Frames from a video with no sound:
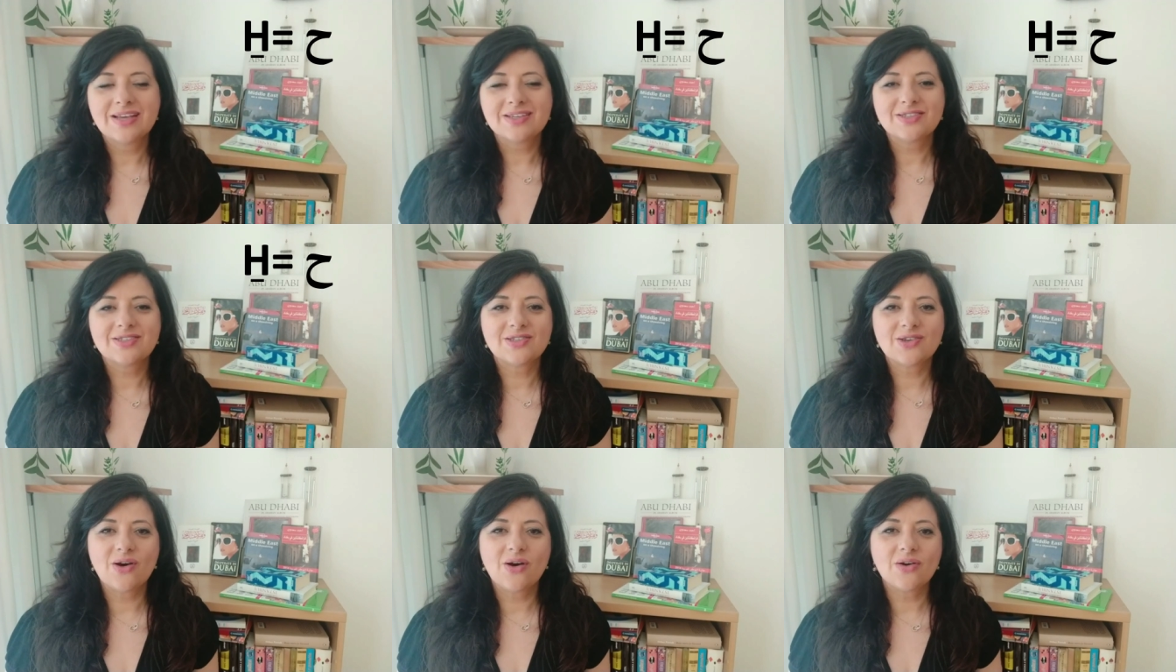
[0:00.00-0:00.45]

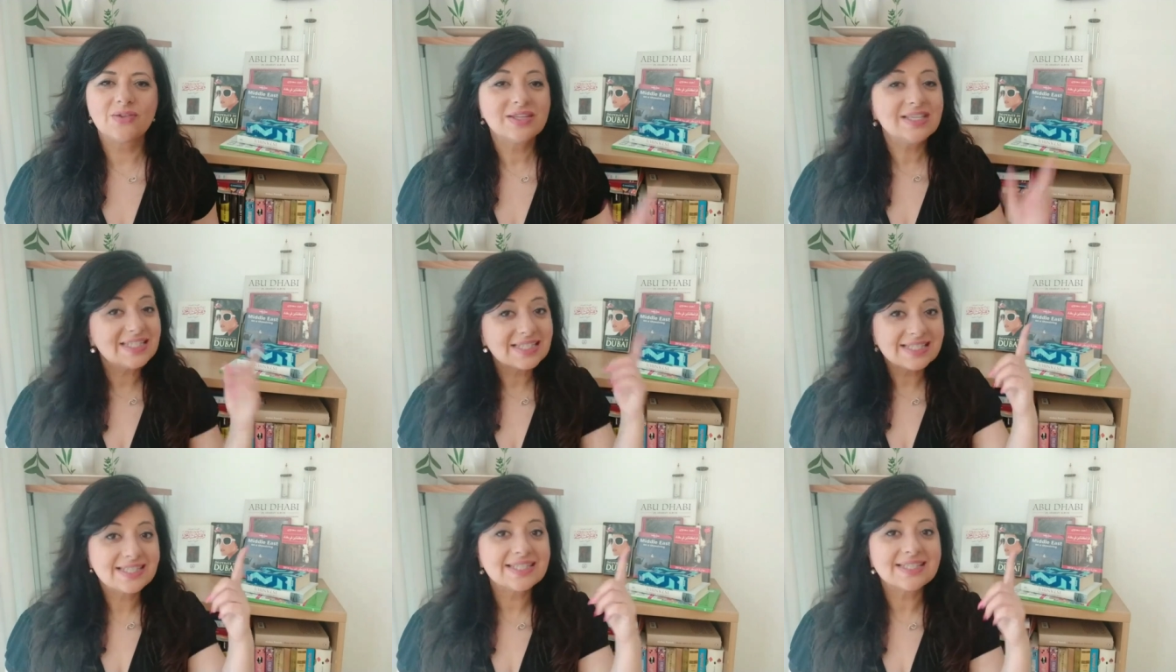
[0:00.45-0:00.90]
So
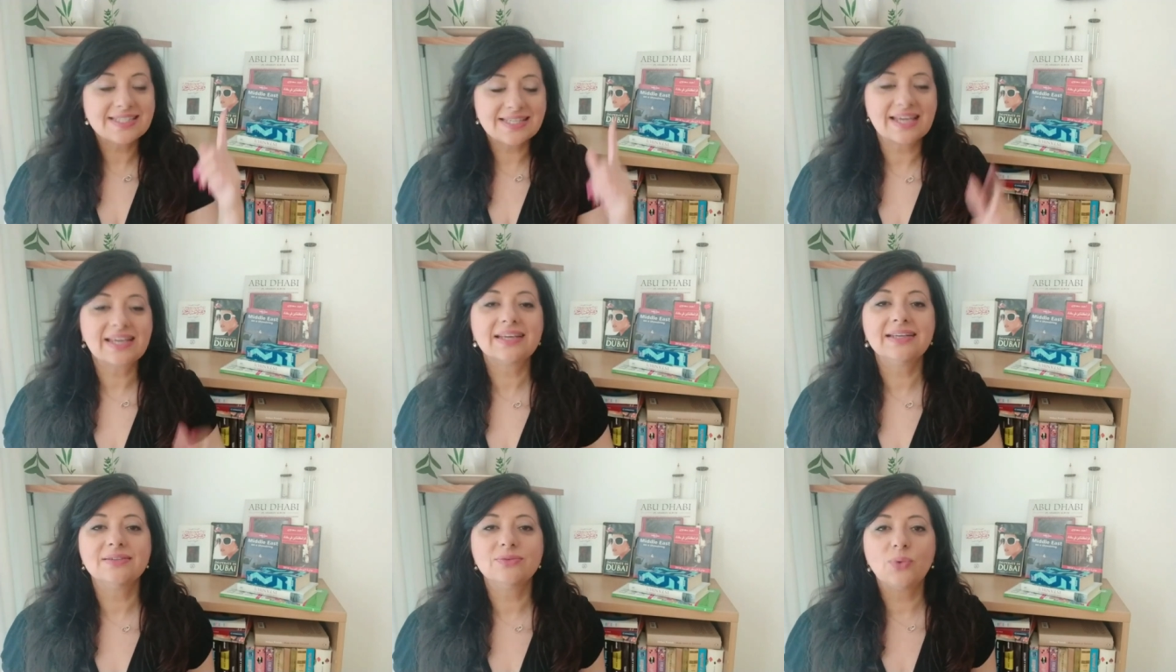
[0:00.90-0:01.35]
this is the
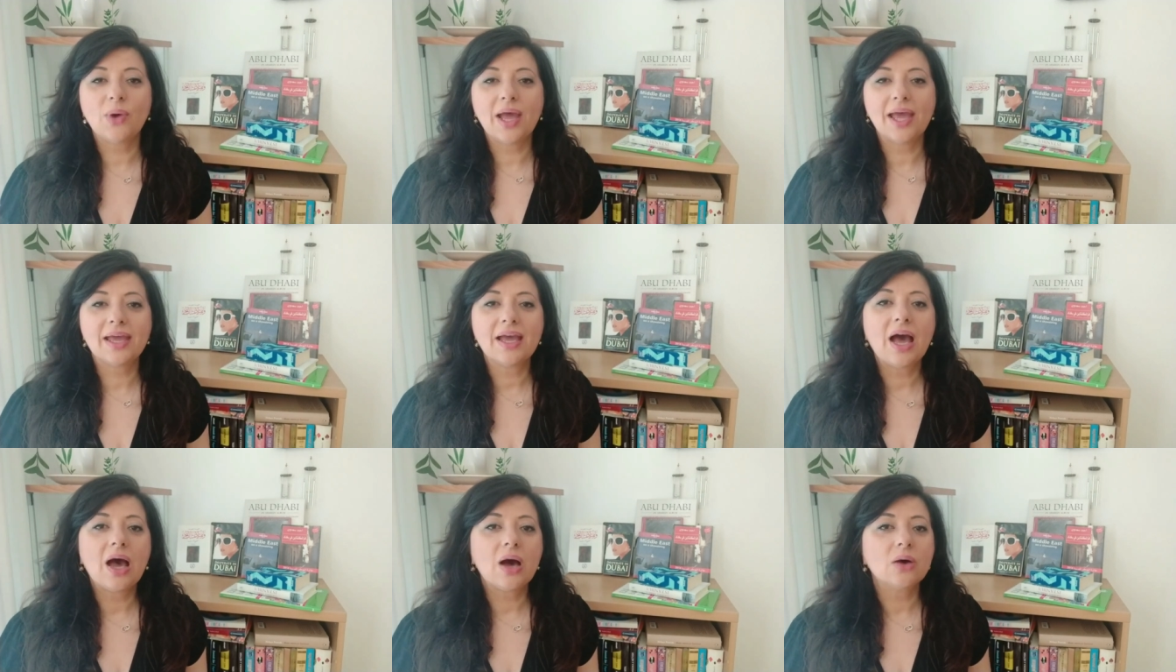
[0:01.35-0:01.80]
second
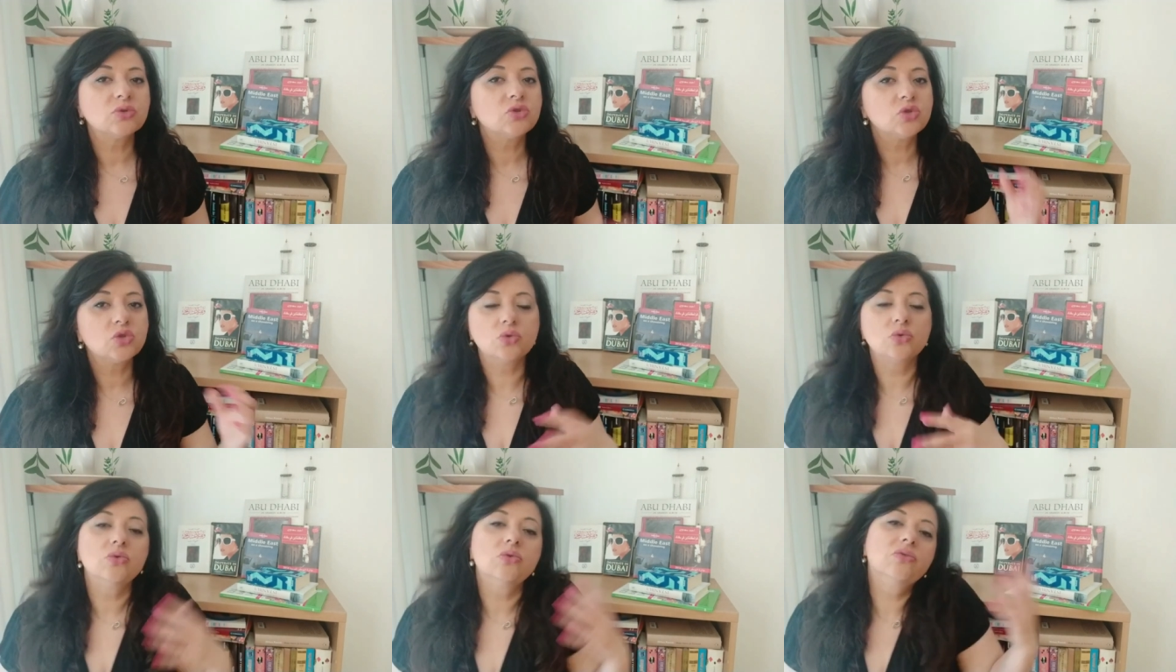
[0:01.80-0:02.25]
way how
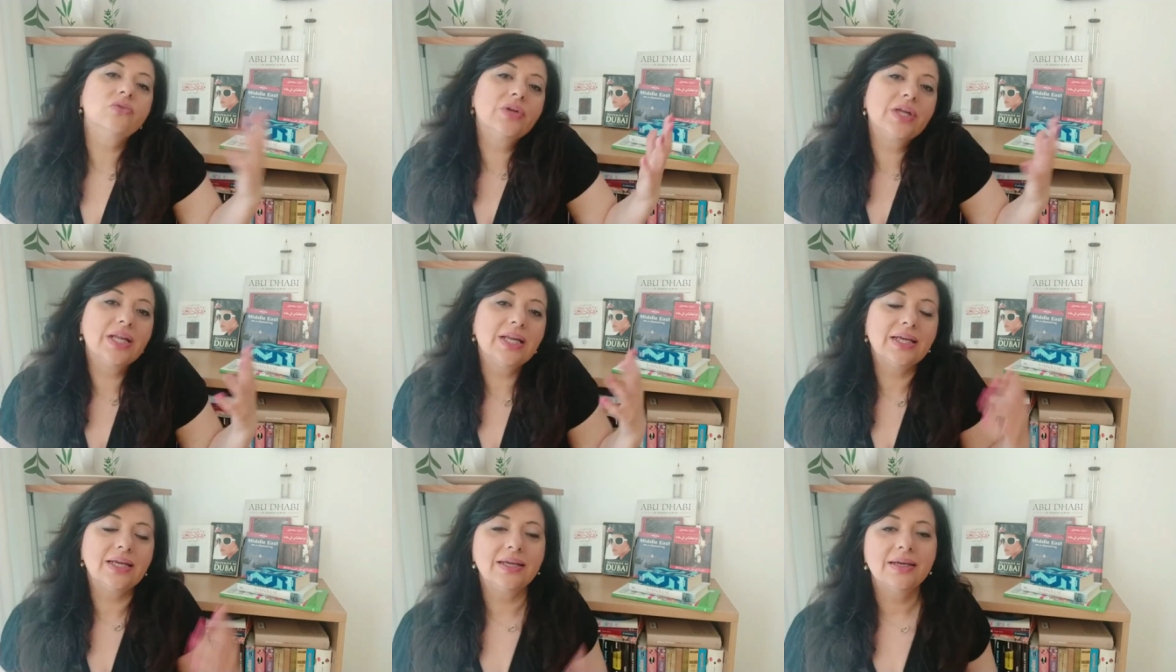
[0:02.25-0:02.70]
to
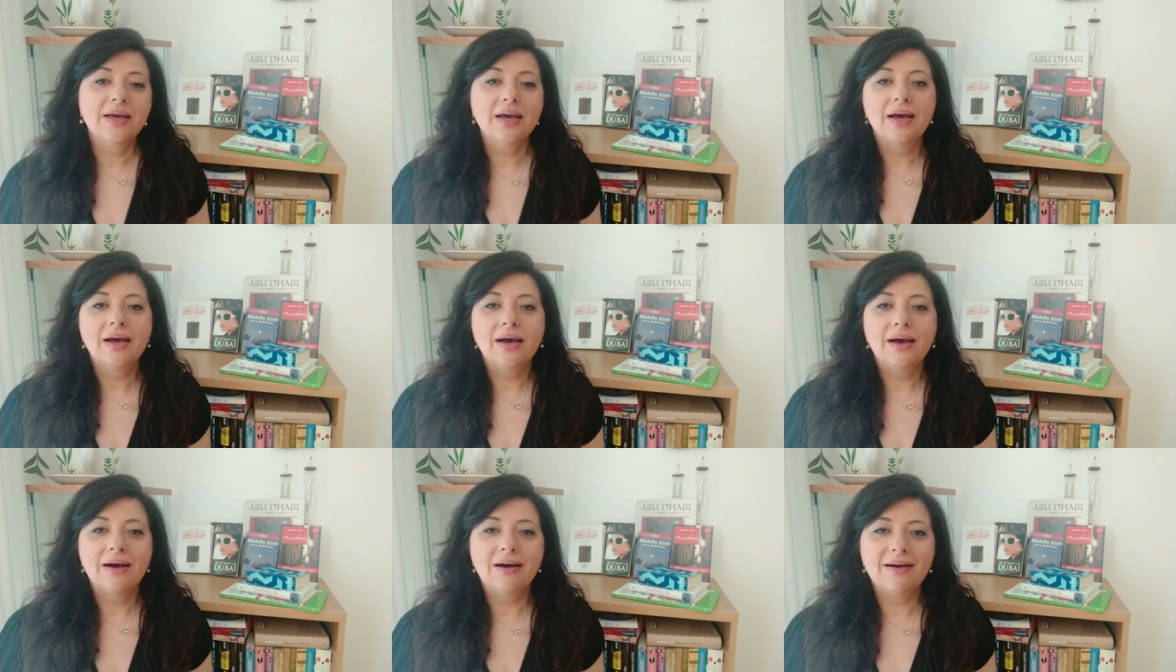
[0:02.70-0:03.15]
really
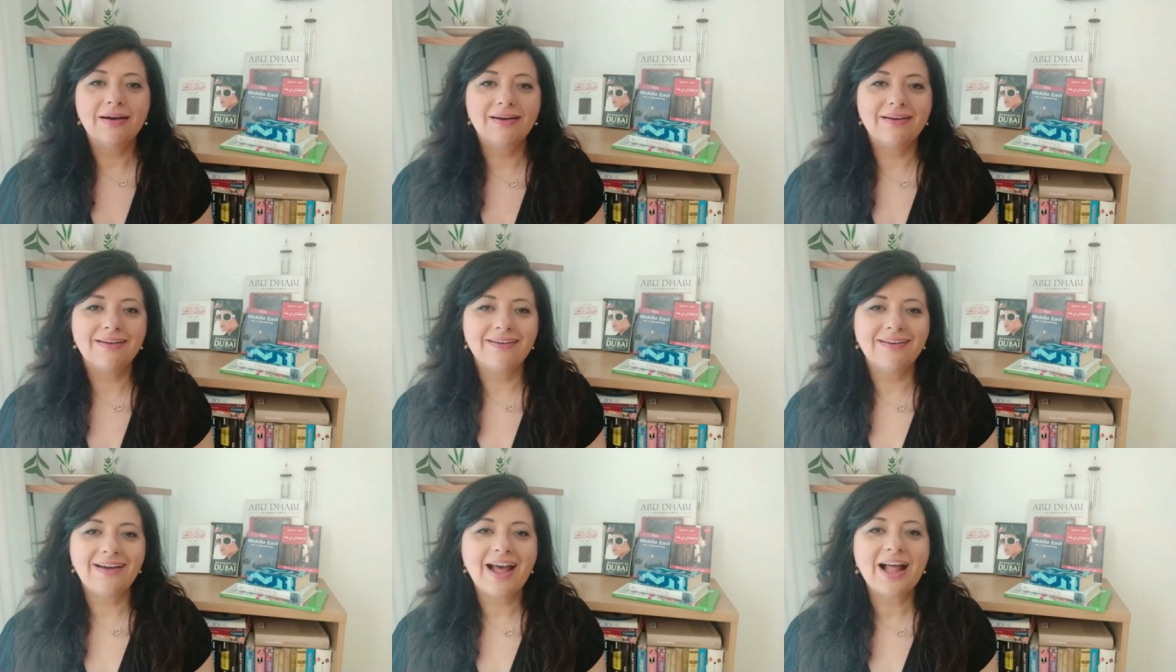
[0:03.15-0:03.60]

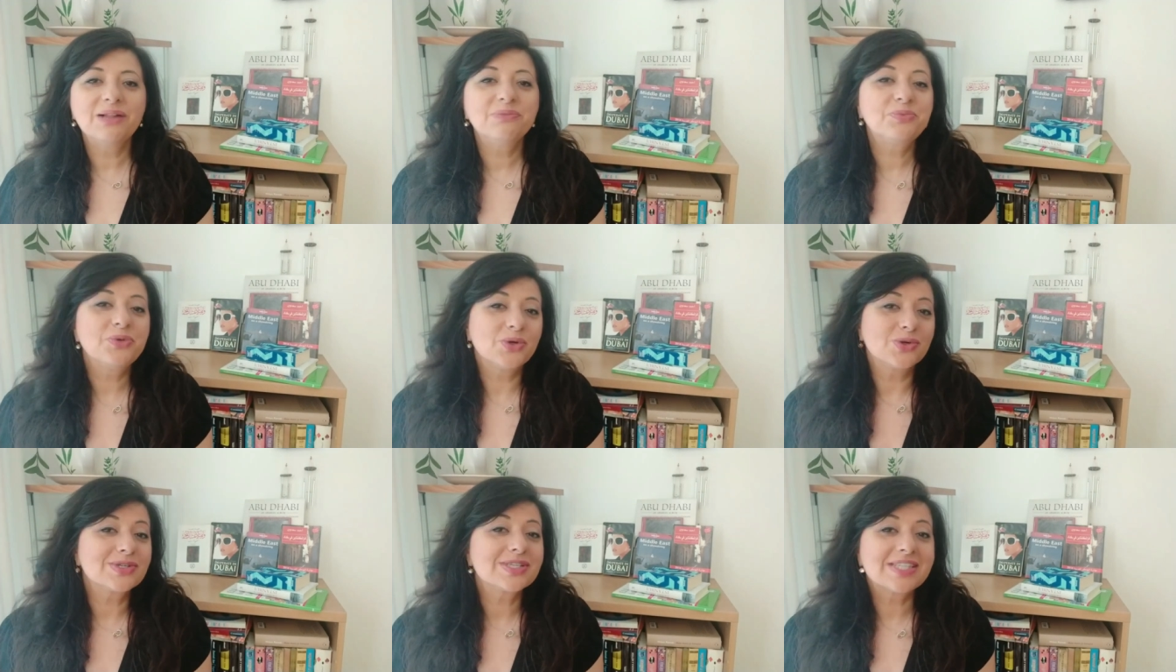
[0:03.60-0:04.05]
uh,
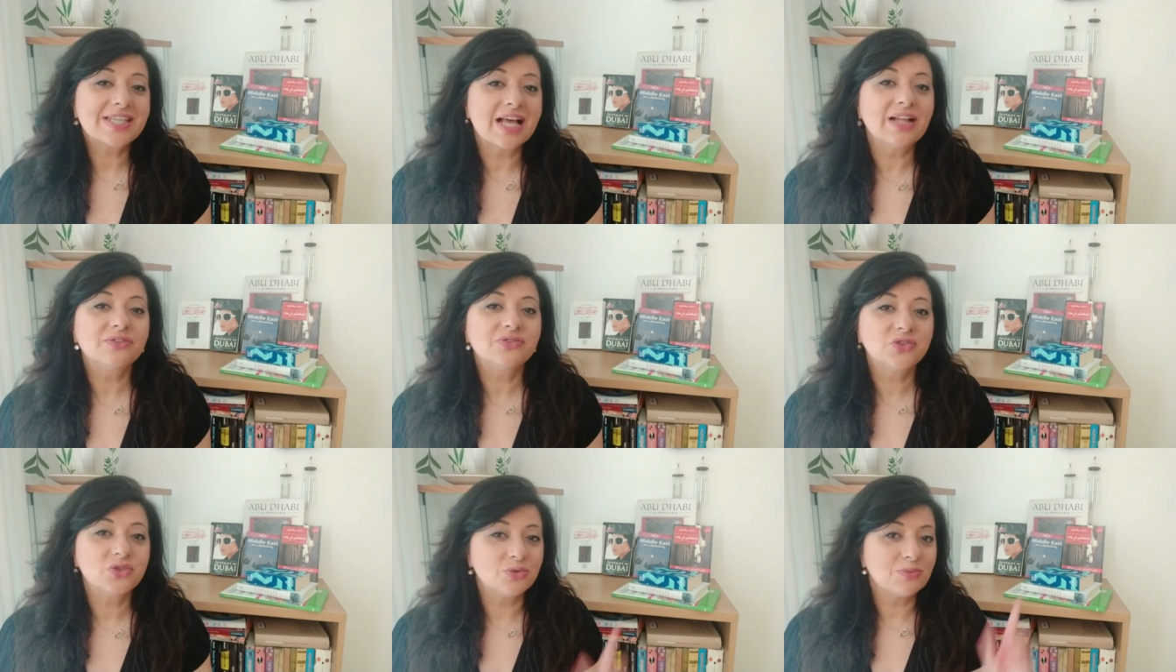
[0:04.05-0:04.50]
help
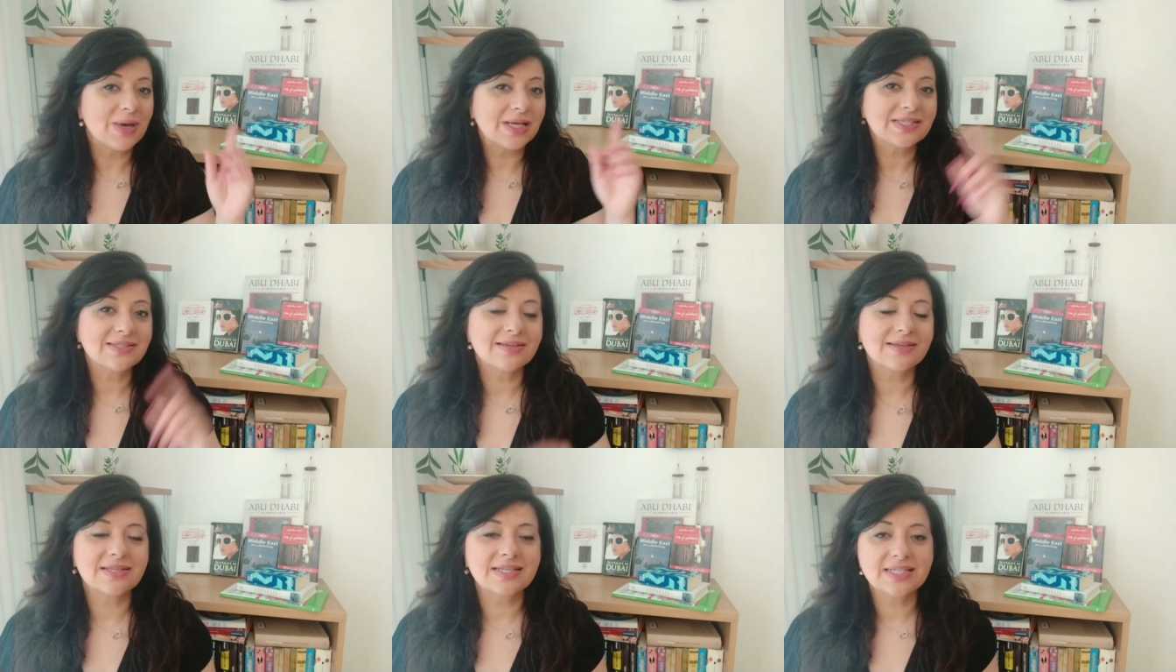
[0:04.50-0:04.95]
yourself to
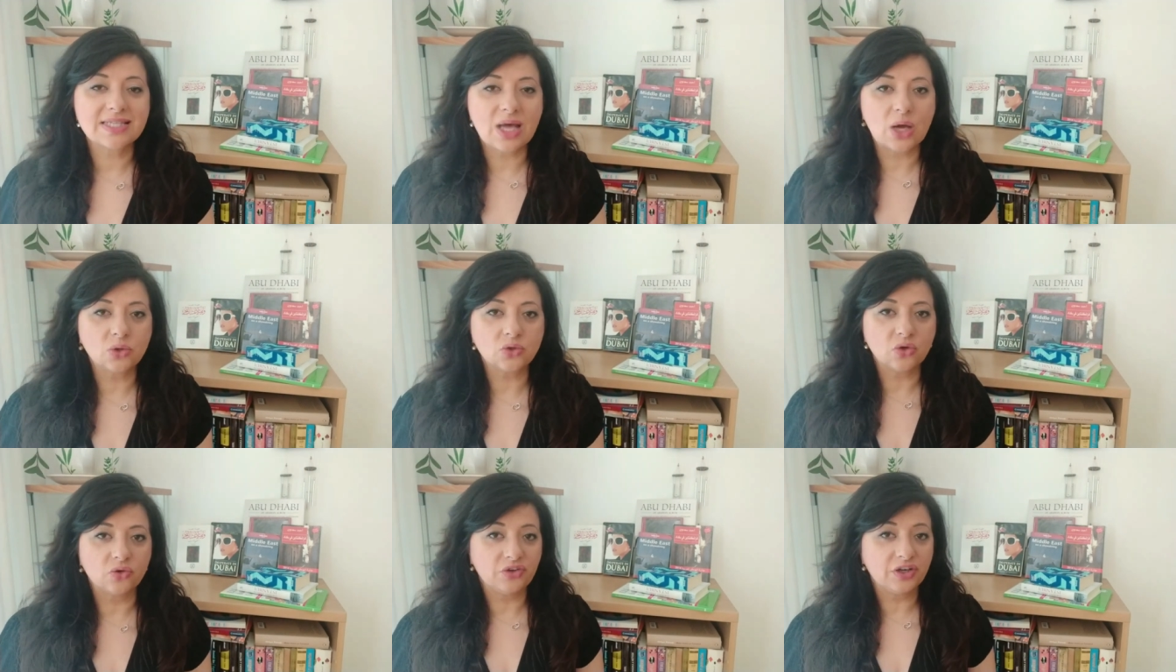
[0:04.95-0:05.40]
master the
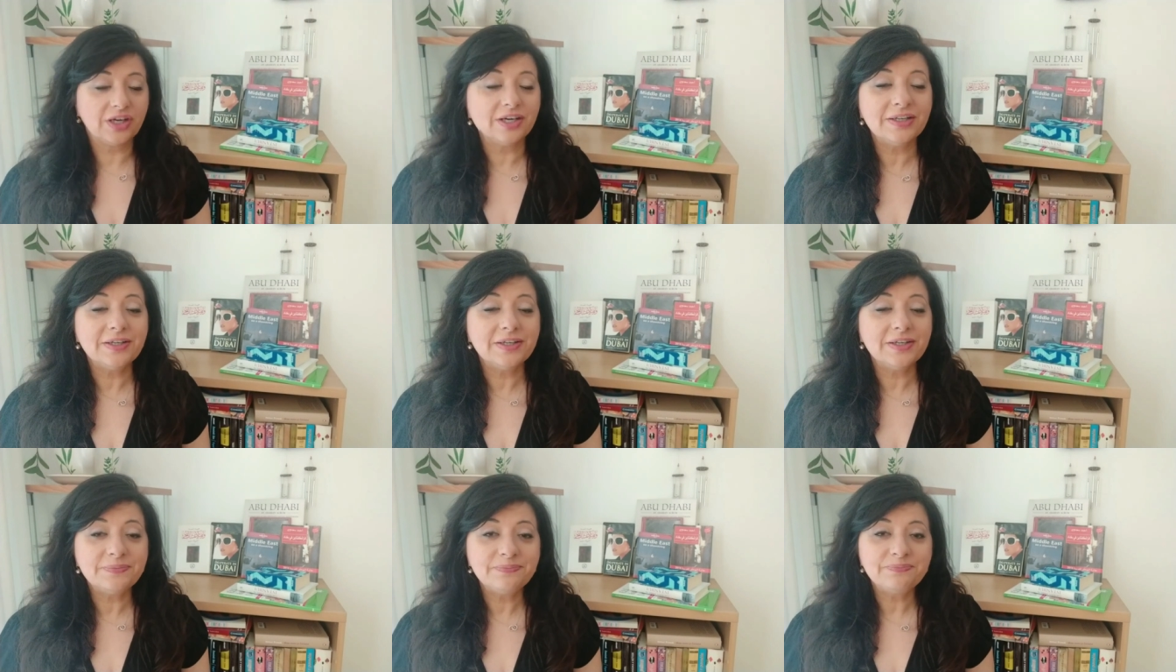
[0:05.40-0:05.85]
sound of h.